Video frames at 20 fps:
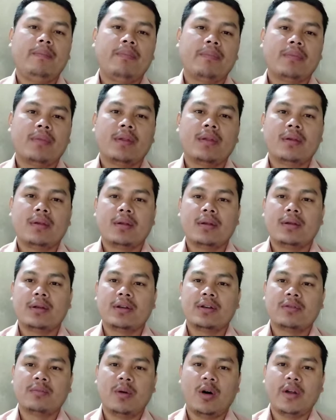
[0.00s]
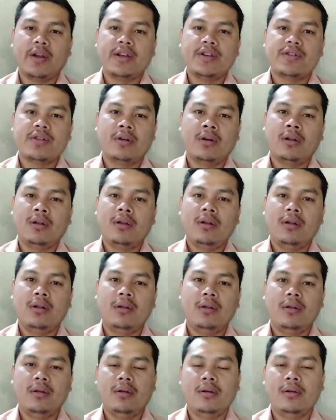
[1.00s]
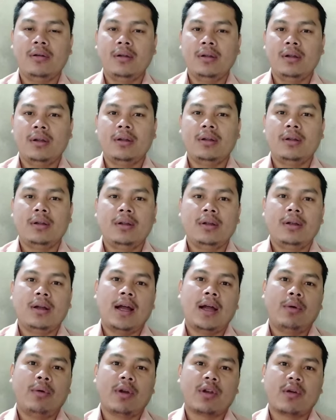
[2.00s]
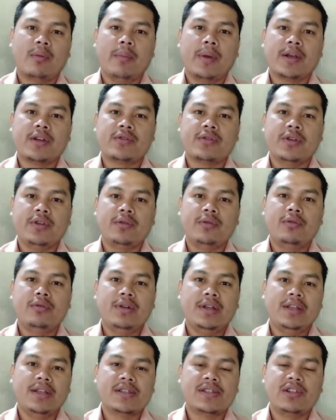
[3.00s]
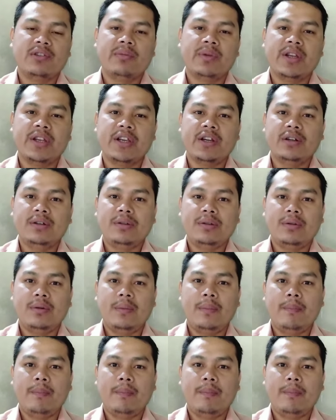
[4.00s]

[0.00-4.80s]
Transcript: Good morning to all. I welcome back to you in this new video.